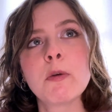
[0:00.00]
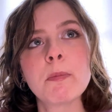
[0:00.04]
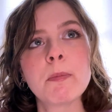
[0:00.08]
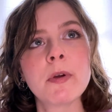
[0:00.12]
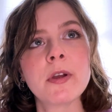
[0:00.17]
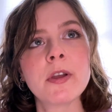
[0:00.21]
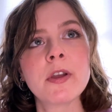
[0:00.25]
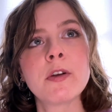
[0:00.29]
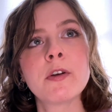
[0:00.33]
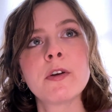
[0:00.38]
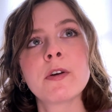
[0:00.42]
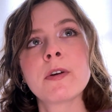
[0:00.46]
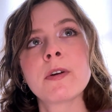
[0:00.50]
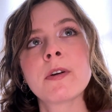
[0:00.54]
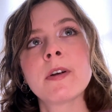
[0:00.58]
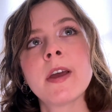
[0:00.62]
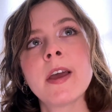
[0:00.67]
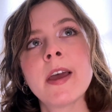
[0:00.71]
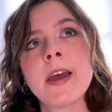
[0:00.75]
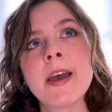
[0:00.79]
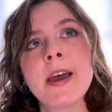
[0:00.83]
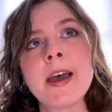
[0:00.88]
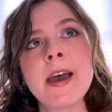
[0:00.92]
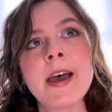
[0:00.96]
but
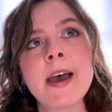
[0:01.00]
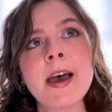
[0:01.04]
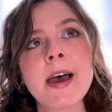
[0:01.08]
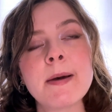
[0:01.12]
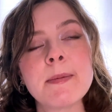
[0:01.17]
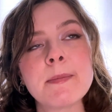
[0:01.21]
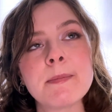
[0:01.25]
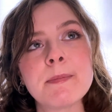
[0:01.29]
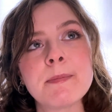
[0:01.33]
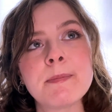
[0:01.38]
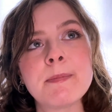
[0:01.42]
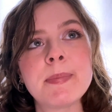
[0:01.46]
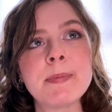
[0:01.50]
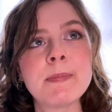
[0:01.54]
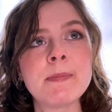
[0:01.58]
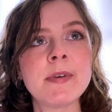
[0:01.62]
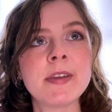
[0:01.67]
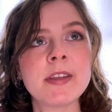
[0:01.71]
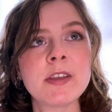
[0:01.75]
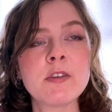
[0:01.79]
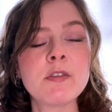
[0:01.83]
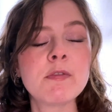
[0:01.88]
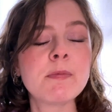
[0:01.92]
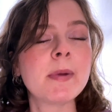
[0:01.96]

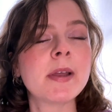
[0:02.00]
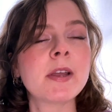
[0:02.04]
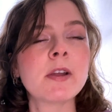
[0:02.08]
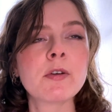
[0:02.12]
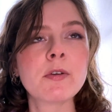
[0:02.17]
you've been